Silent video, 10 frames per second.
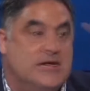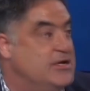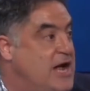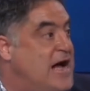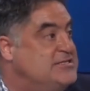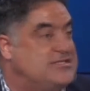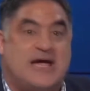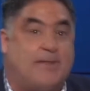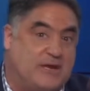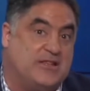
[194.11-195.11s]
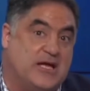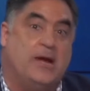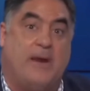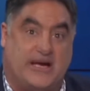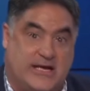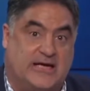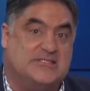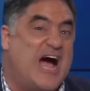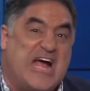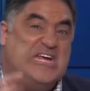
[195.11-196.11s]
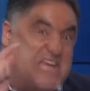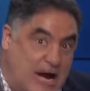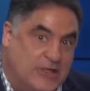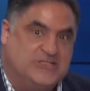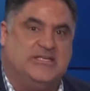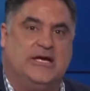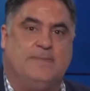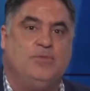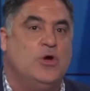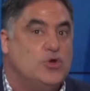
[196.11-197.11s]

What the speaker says: Nonstop, they're thinking about kids, I guarantee it.